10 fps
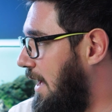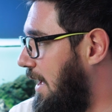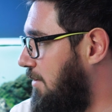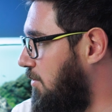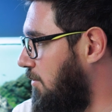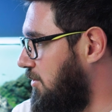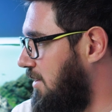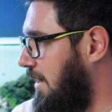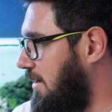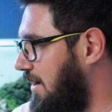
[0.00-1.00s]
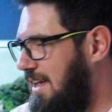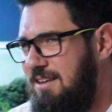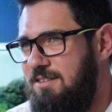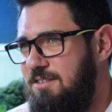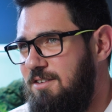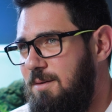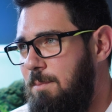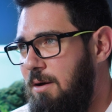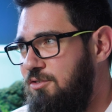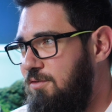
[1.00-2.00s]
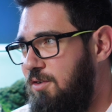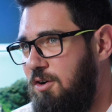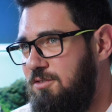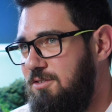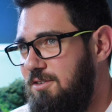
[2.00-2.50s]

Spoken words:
everyone was like, okay, this is a bunch of rocks.